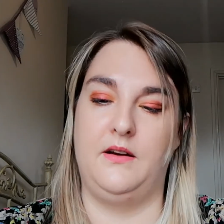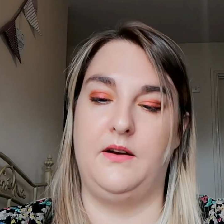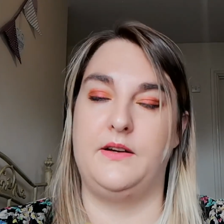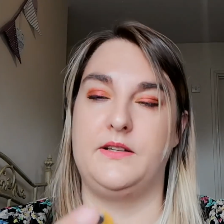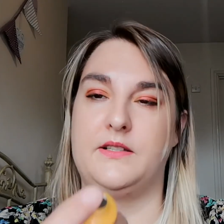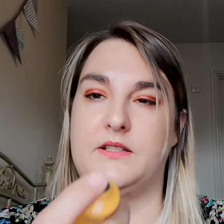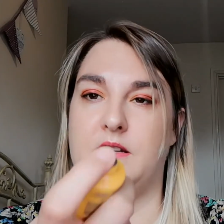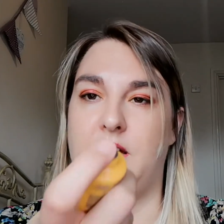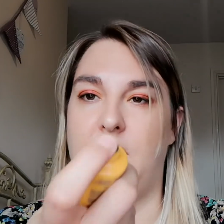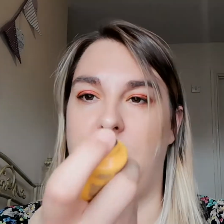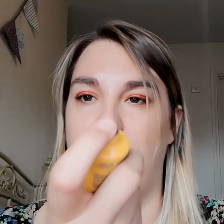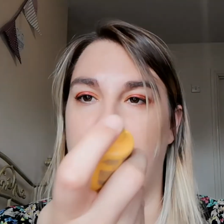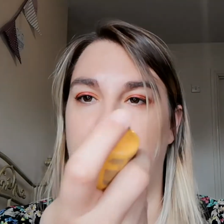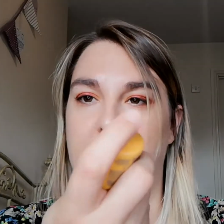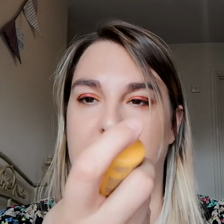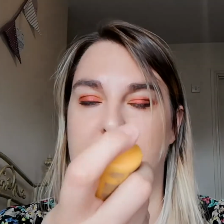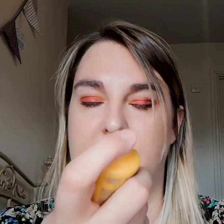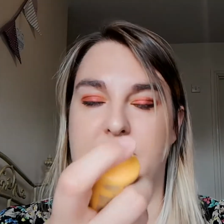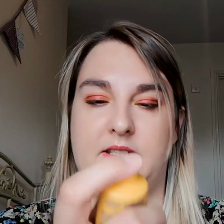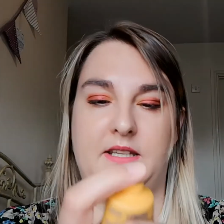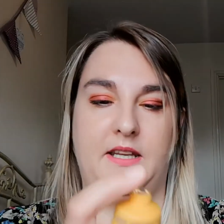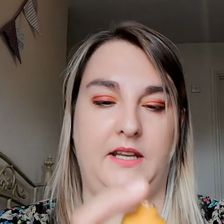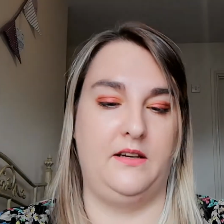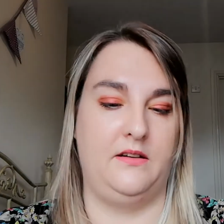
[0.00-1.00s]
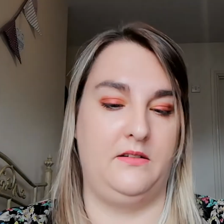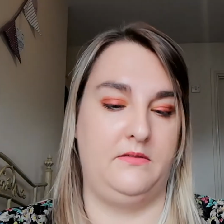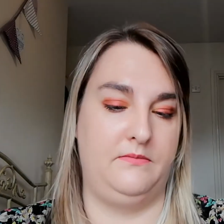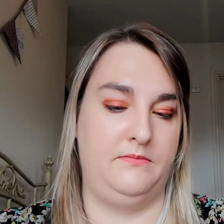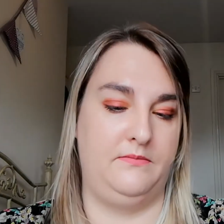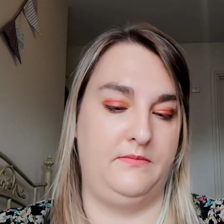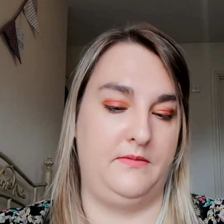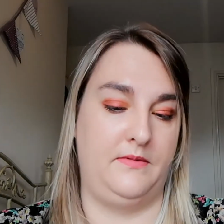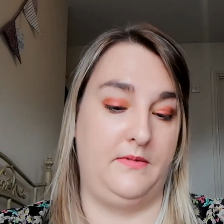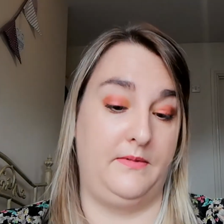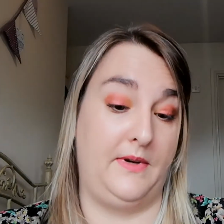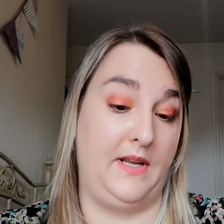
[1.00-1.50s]
it's got a little seal.
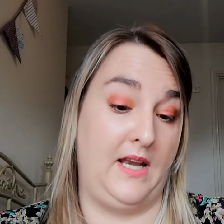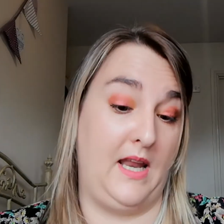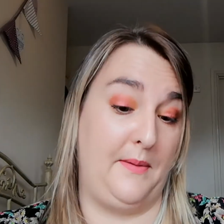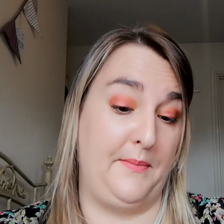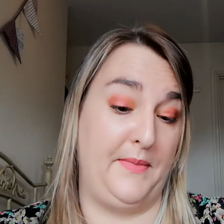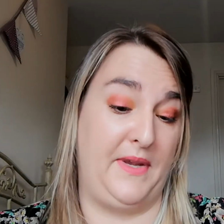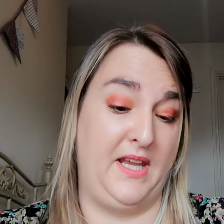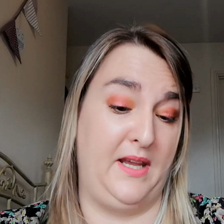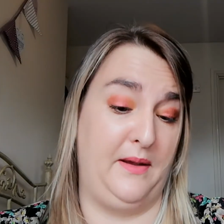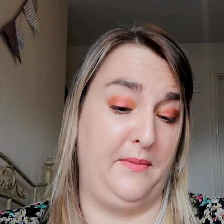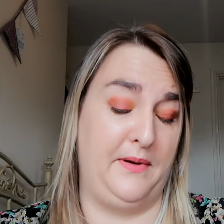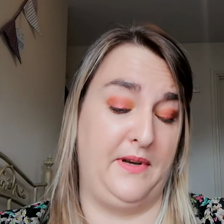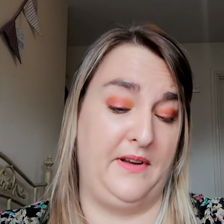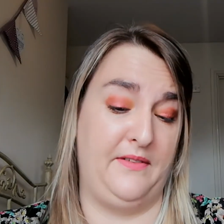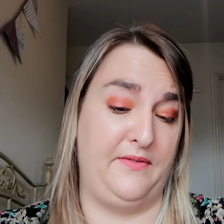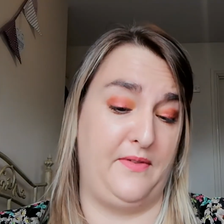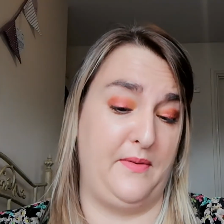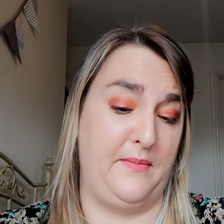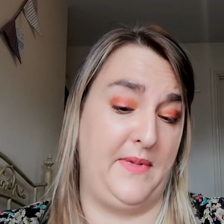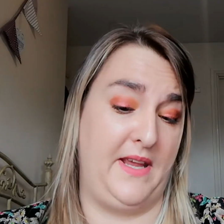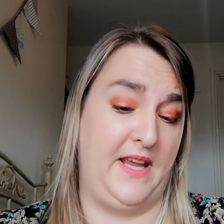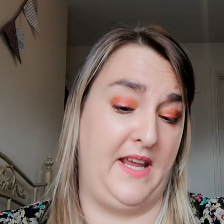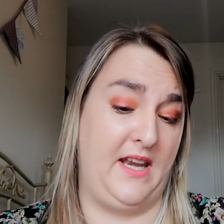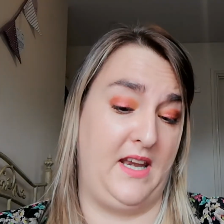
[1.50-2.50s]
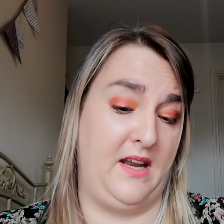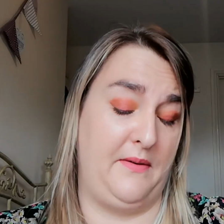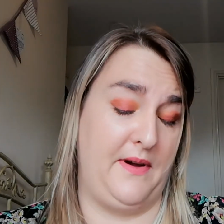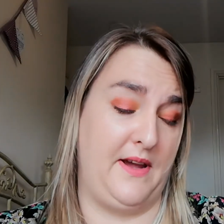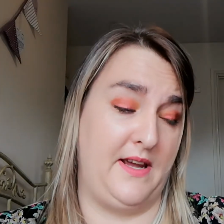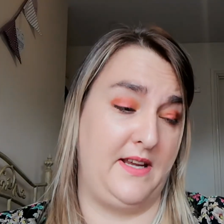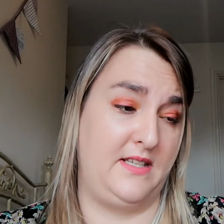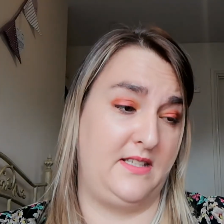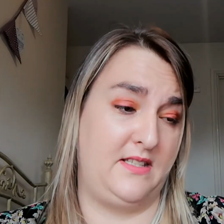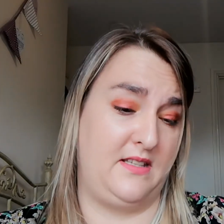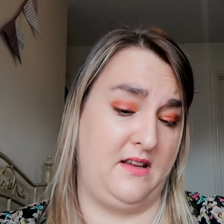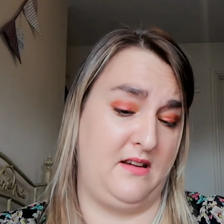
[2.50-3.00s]
Well, I'm keeping it for me
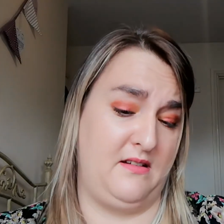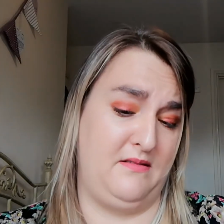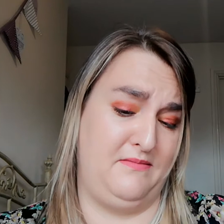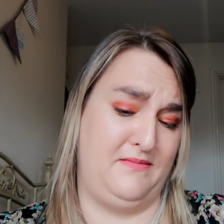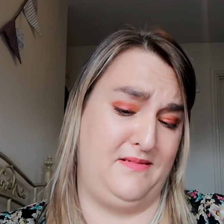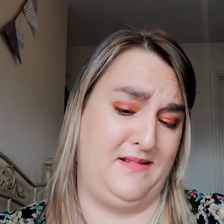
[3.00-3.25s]
anyway, so...